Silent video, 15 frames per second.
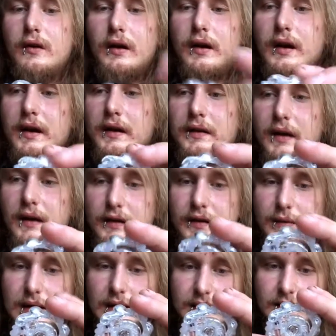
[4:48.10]
out. Okay, so
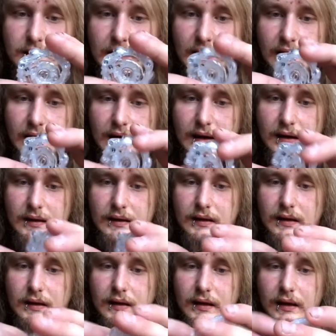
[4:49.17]
as we can see there, I
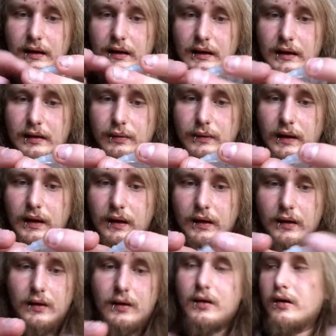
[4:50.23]
think we
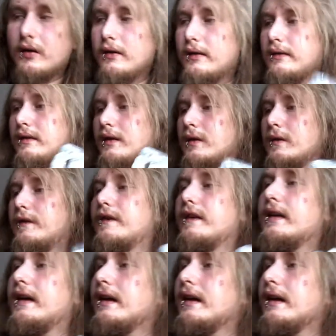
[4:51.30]
got Nova